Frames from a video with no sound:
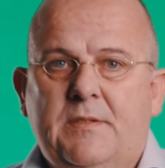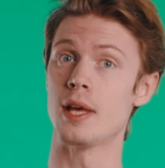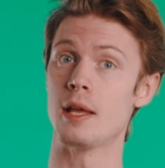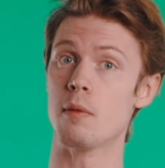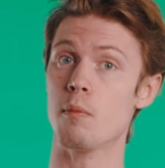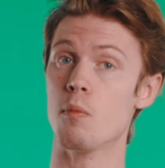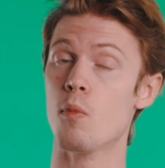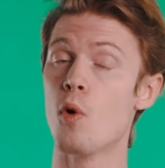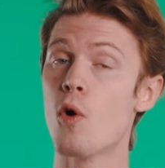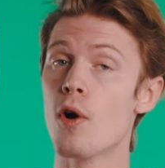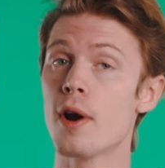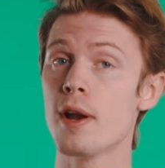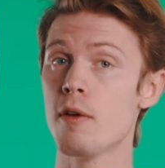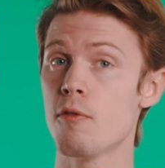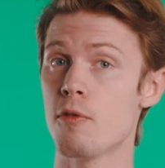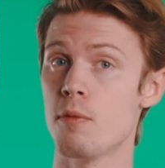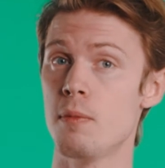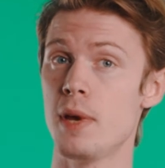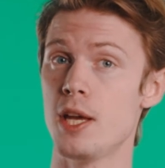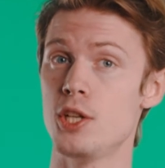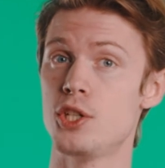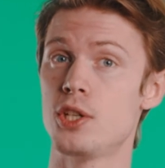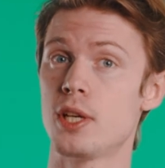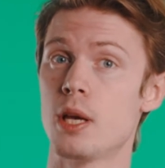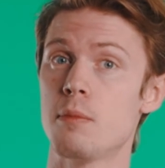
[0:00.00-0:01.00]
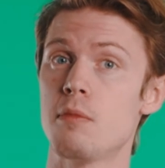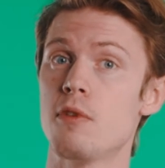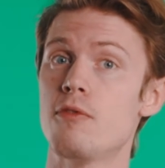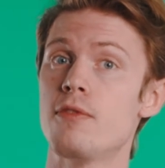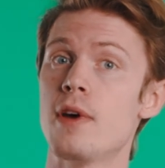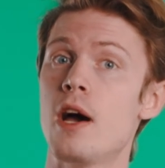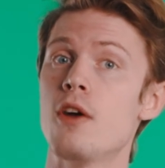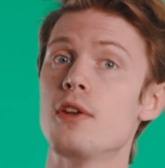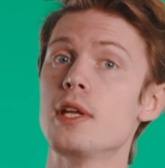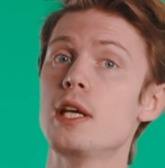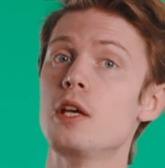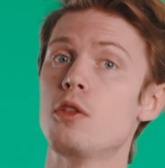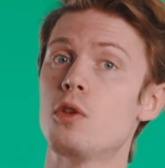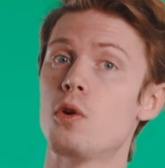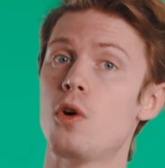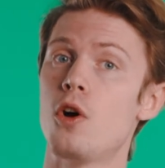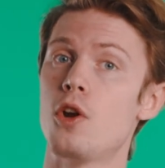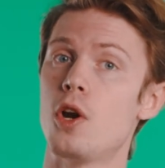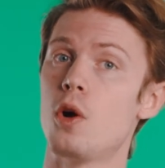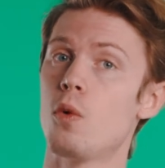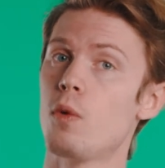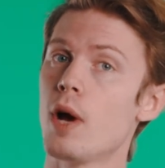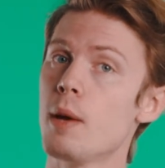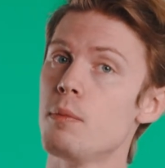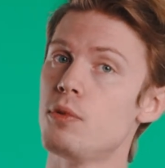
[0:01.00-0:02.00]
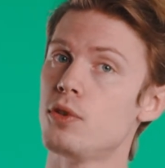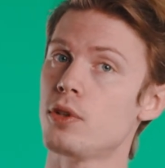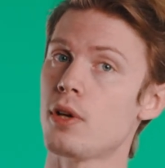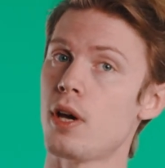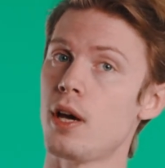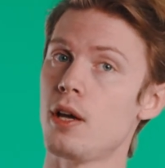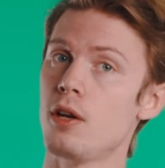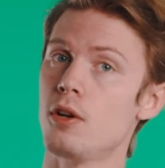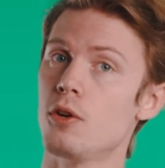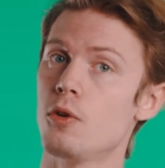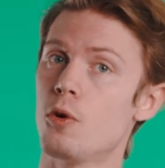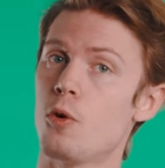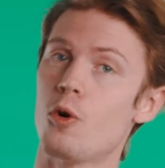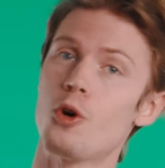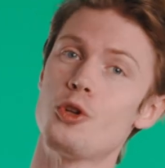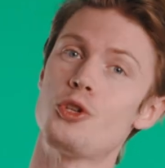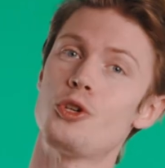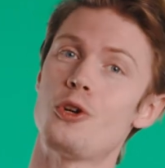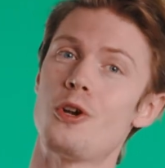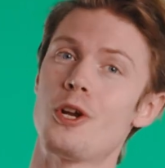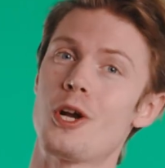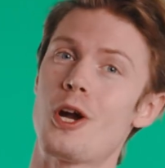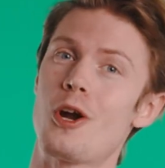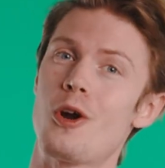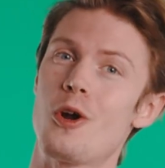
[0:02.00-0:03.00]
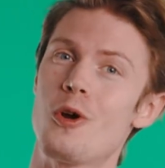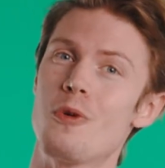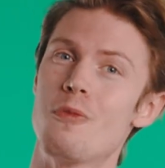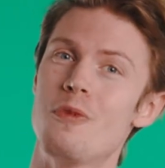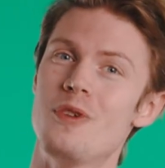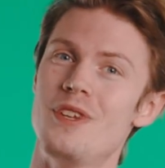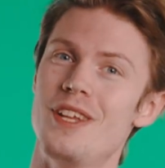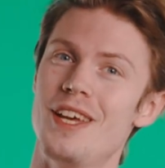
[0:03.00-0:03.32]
And more information can be found either on our website or during our open